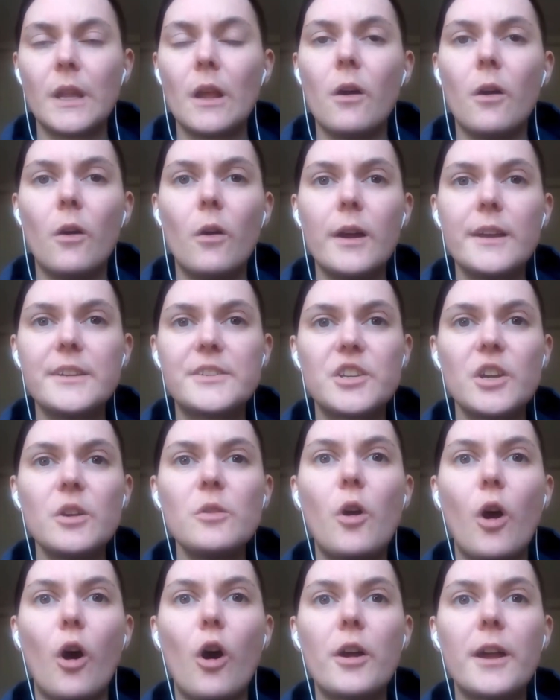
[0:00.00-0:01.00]
Oh, he's
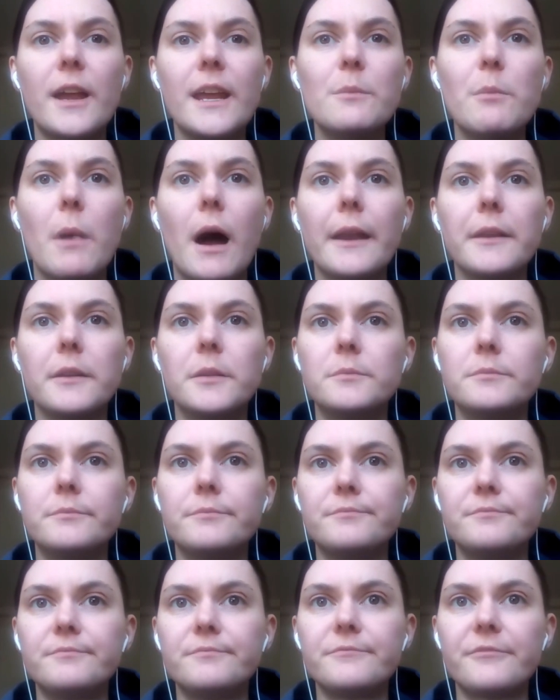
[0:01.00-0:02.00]
too cocky, man.
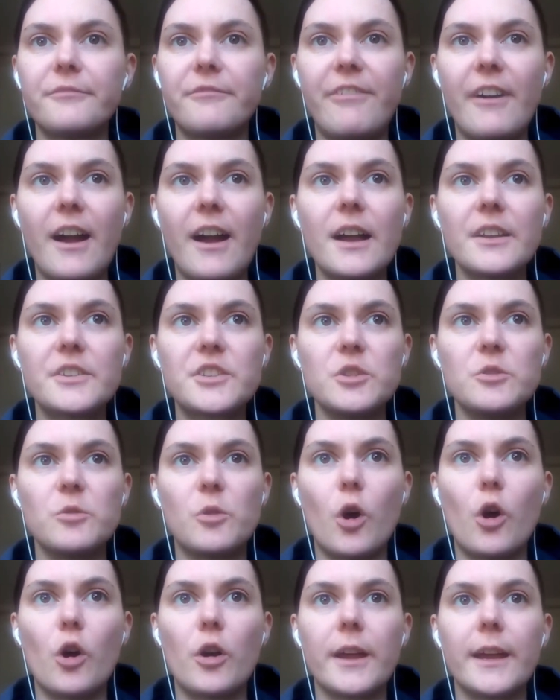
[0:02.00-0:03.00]
Far too
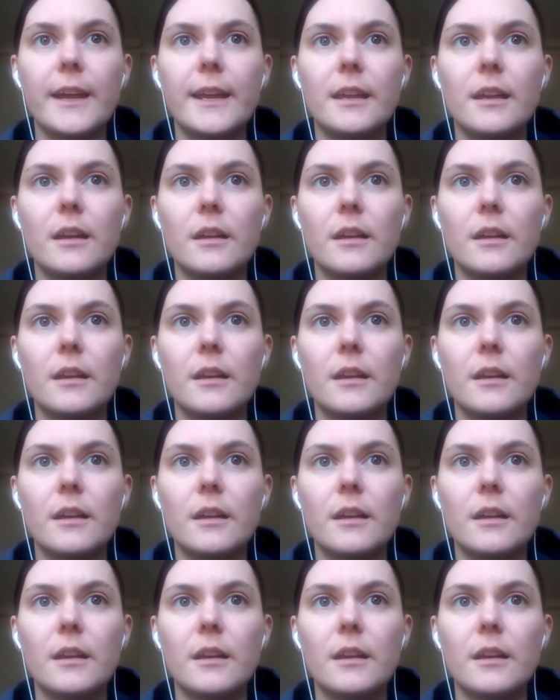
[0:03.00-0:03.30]
cocky.